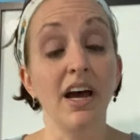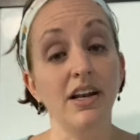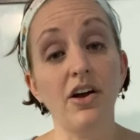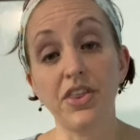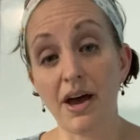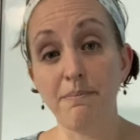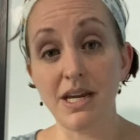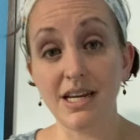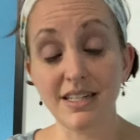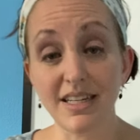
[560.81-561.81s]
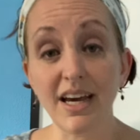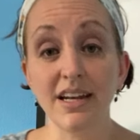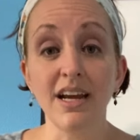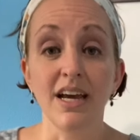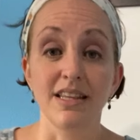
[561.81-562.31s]
Now, that being said,
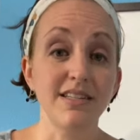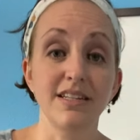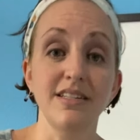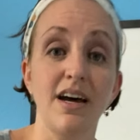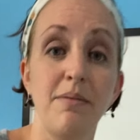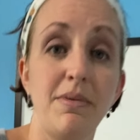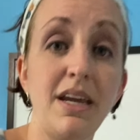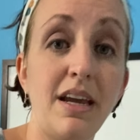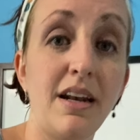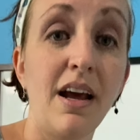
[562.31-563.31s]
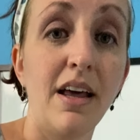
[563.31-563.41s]
this does not mean